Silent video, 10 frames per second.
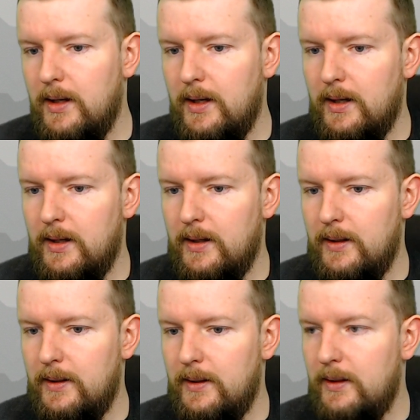
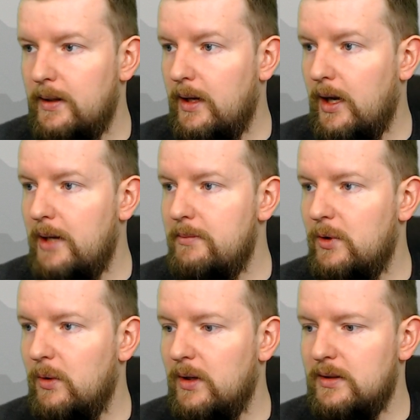
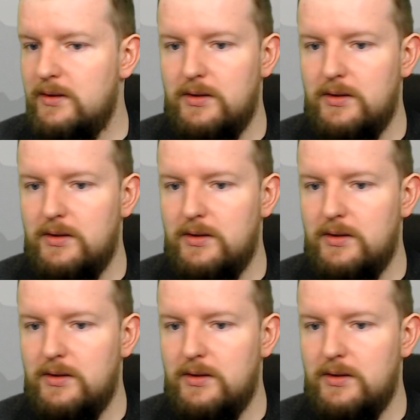I'm going